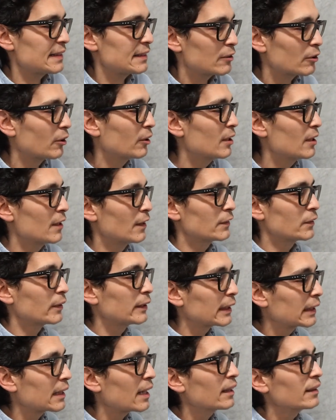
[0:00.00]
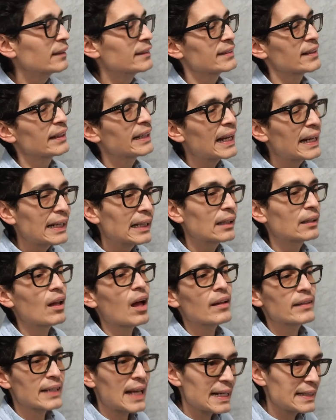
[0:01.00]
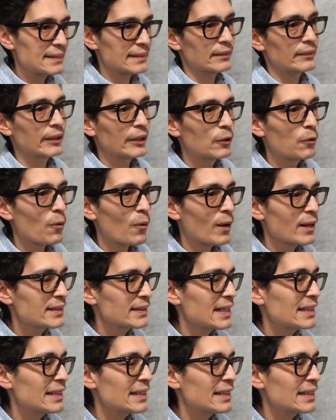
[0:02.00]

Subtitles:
So the colors are getting a lot nicer in quartz,